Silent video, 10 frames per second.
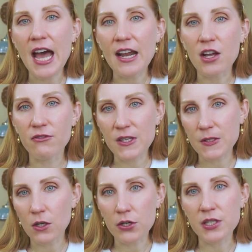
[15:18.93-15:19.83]
that a
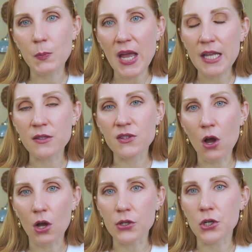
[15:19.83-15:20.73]
visitor spends
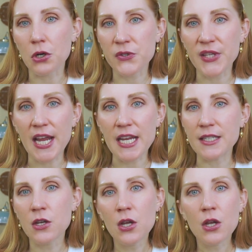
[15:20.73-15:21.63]
on your
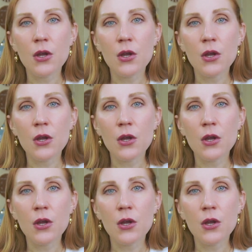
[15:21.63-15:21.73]
site.